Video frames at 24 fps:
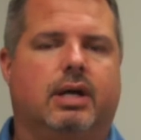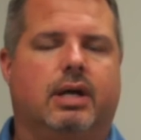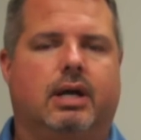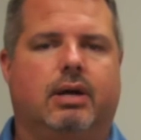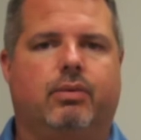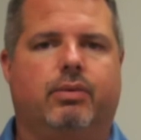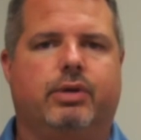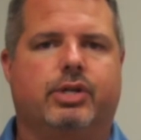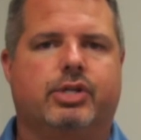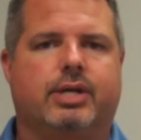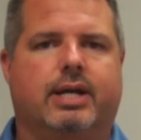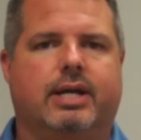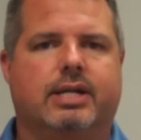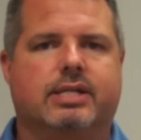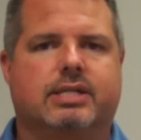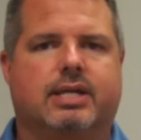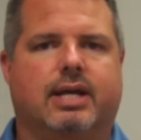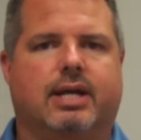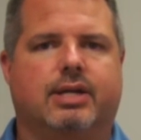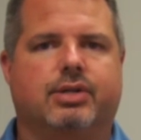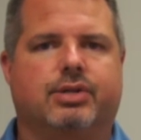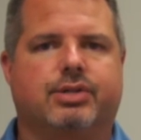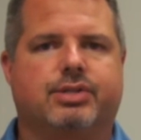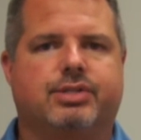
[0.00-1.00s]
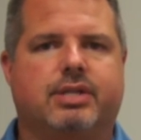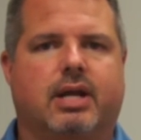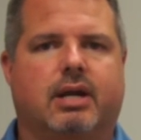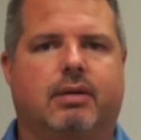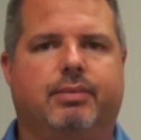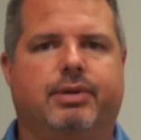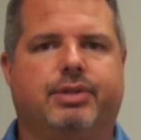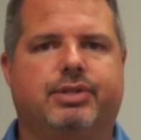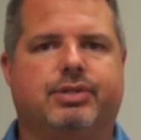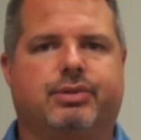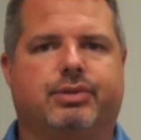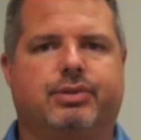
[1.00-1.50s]
We try to schedule
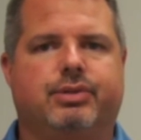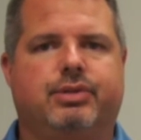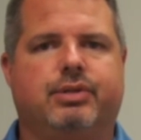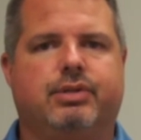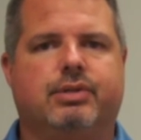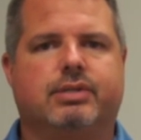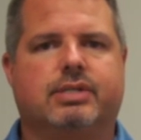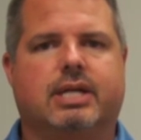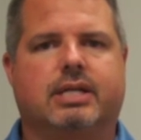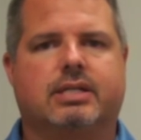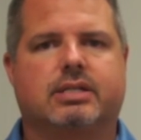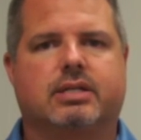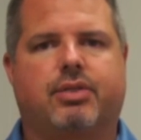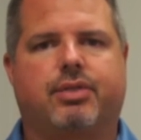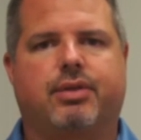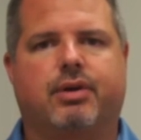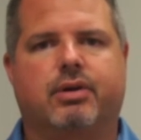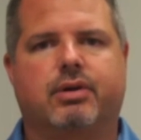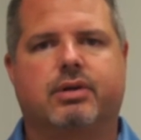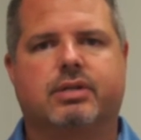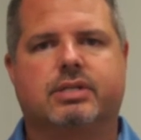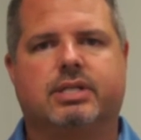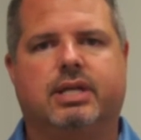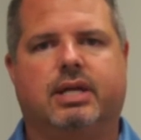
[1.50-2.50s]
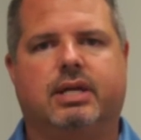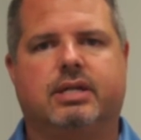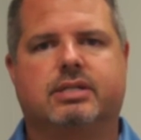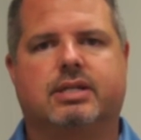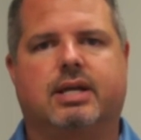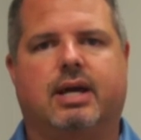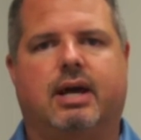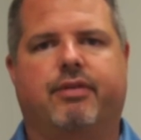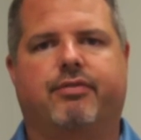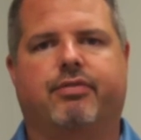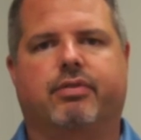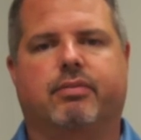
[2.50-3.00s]
settlements on Tuesdays and Thursdays.
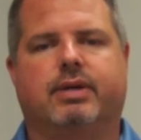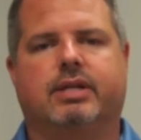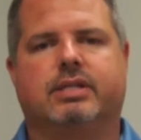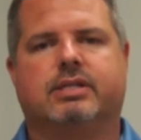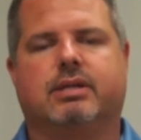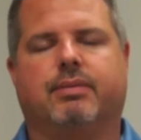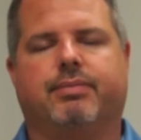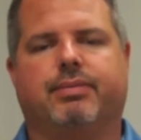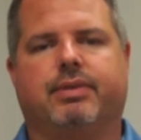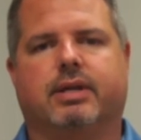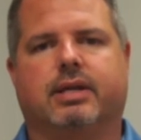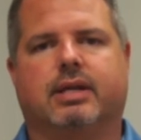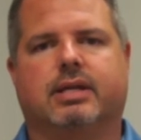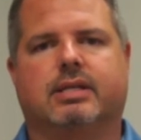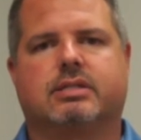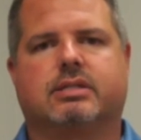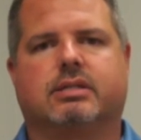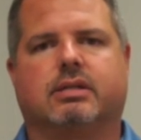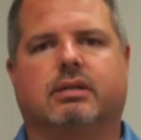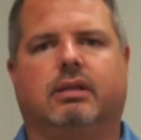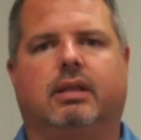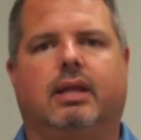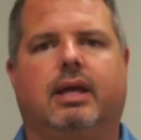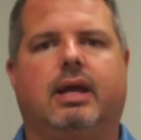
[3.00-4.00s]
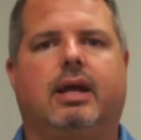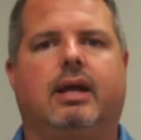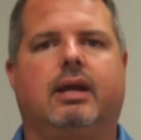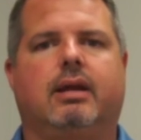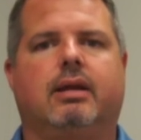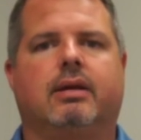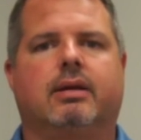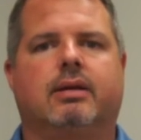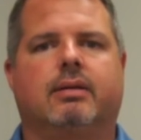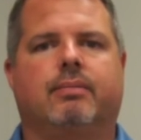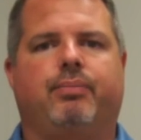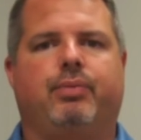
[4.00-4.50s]
God forbid something gets delayed,
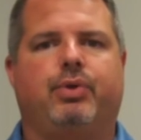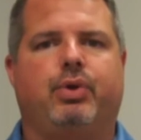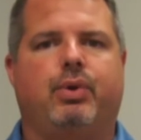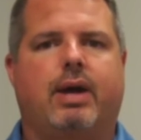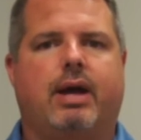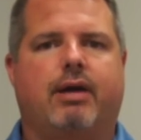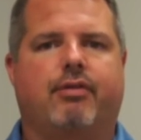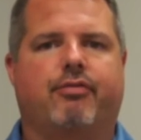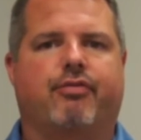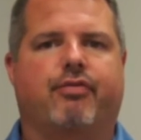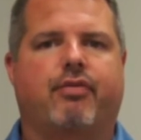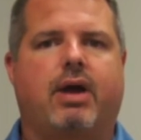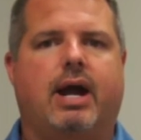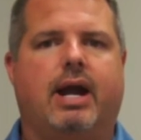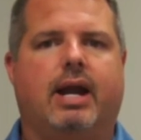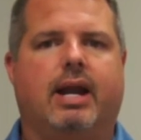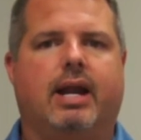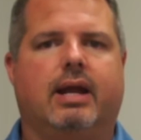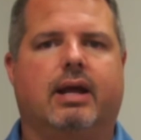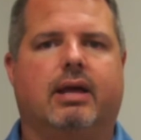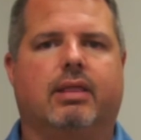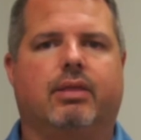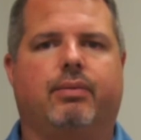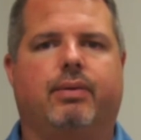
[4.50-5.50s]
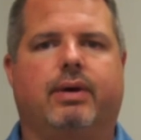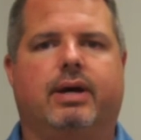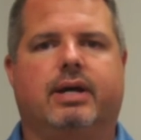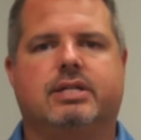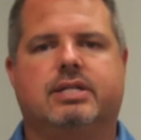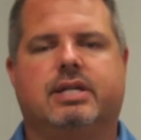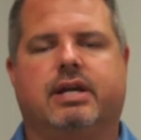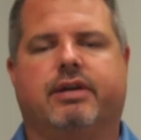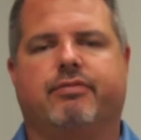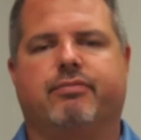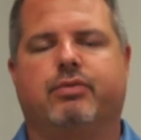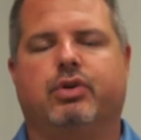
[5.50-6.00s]
you have Friday. Otherwise,
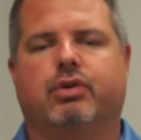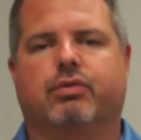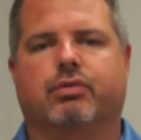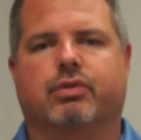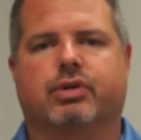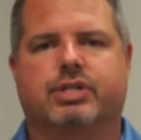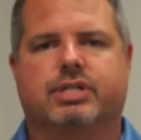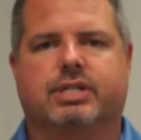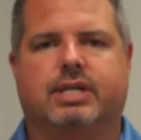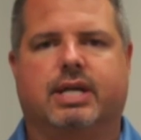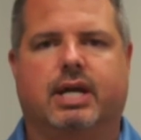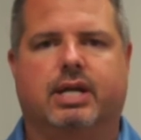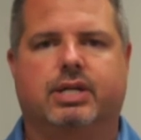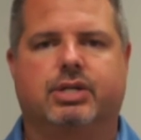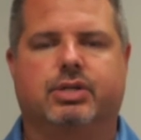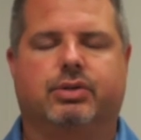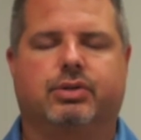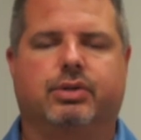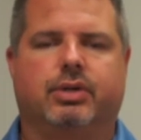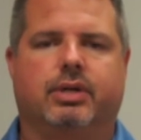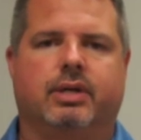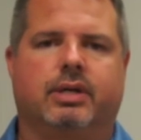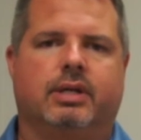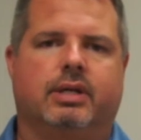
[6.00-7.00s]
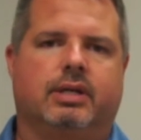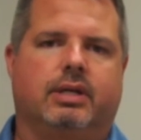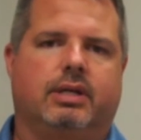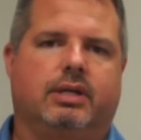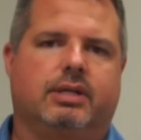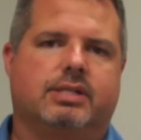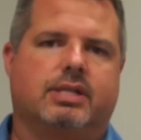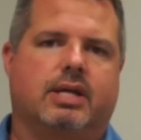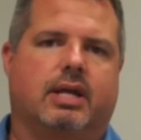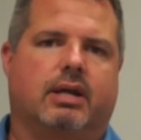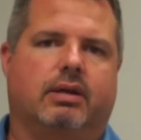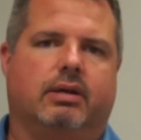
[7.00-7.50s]
you have movers scheduled. You
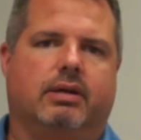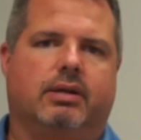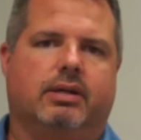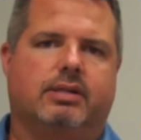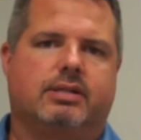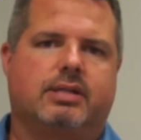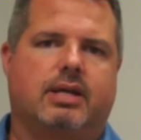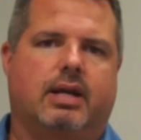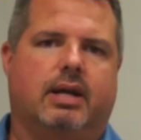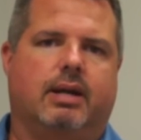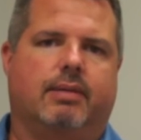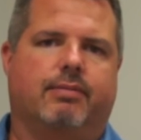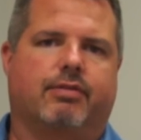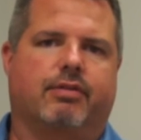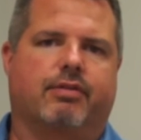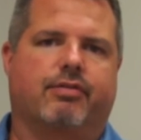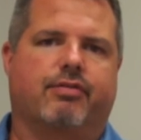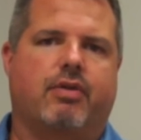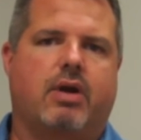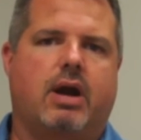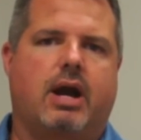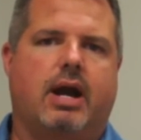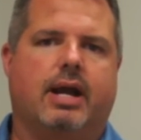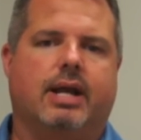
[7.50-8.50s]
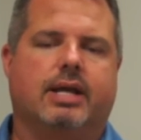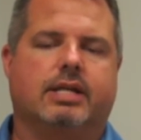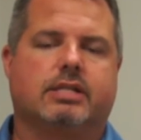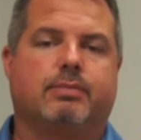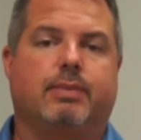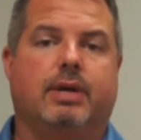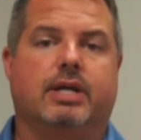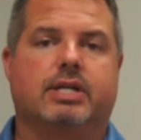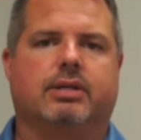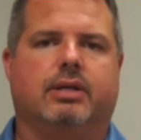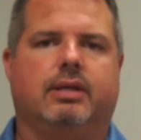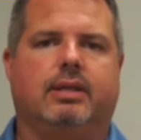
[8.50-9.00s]
set it up for Friday,
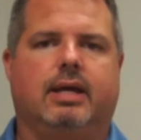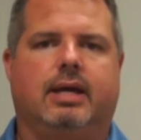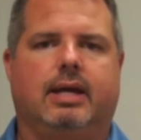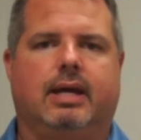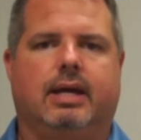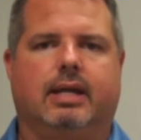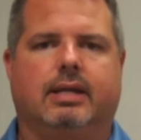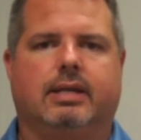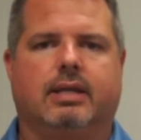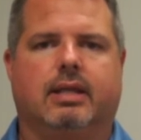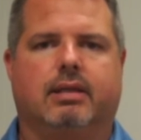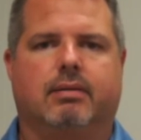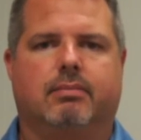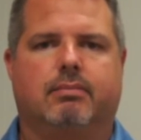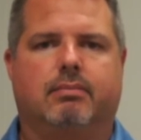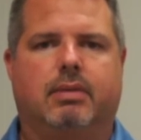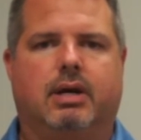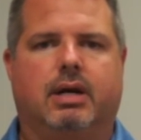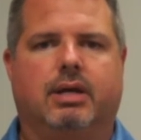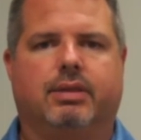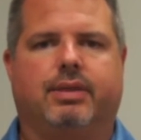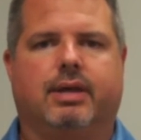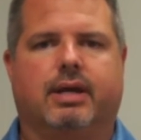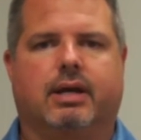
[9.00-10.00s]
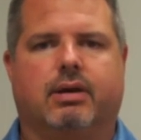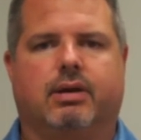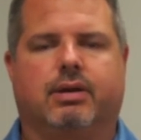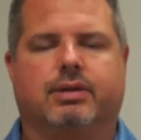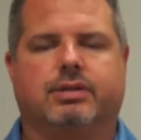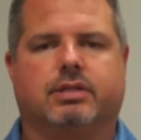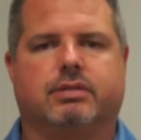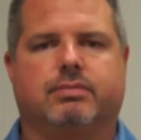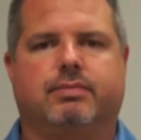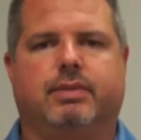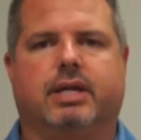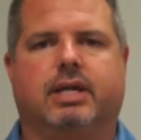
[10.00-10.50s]
especially at the end of the month. That
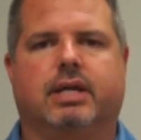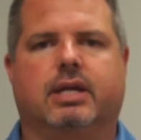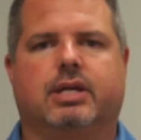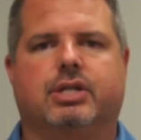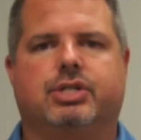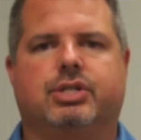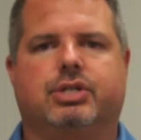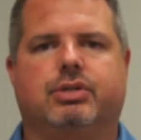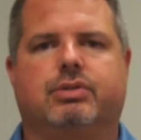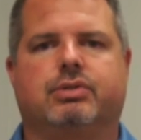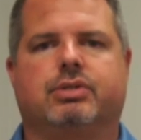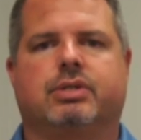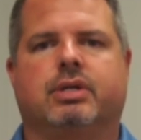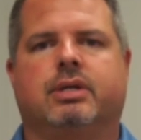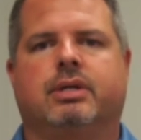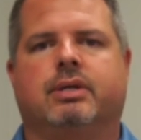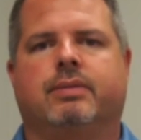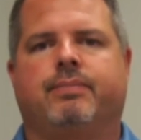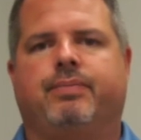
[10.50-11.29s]
causes big issues.